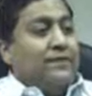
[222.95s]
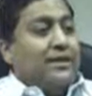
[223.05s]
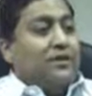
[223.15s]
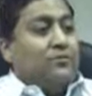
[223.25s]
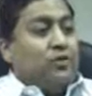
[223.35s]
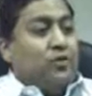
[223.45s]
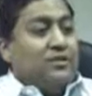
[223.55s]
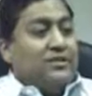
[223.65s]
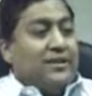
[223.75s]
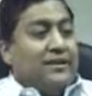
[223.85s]
that
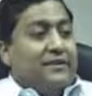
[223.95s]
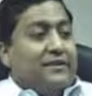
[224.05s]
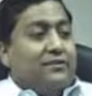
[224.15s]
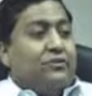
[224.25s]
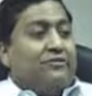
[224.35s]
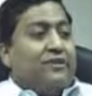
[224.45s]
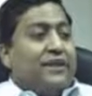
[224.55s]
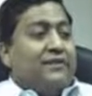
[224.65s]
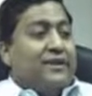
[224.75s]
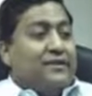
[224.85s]
boron is indeed good for
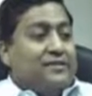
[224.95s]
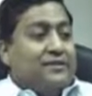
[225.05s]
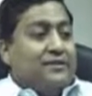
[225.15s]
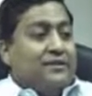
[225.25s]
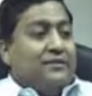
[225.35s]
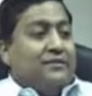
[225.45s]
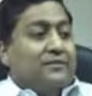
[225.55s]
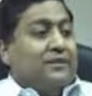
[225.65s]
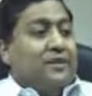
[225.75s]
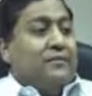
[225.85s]
agriculture,
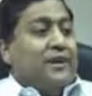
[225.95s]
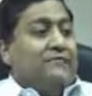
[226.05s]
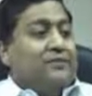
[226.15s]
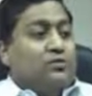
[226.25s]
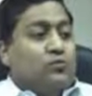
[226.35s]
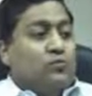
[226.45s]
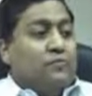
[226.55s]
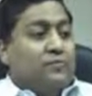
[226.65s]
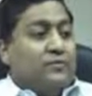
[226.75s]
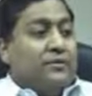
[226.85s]
the demand will zoom,